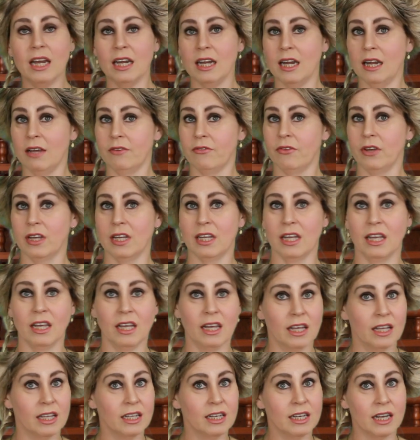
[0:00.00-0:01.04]

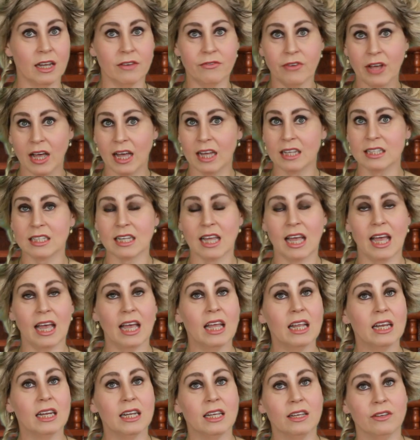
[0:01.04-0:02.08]
never has
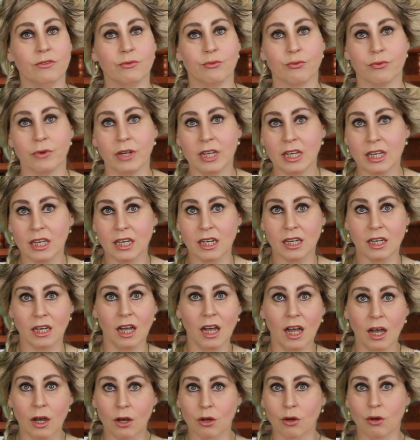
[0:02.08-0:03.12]
any real
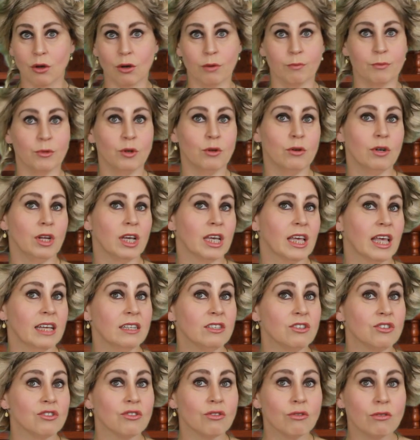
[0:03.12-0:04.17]

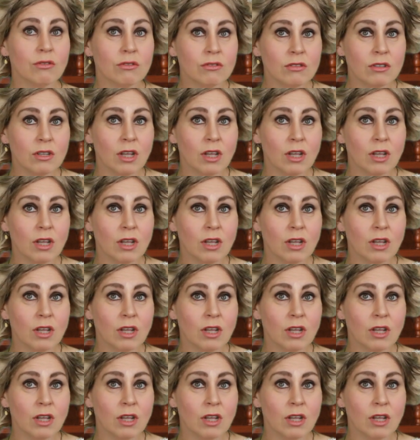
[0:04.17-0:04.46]
communication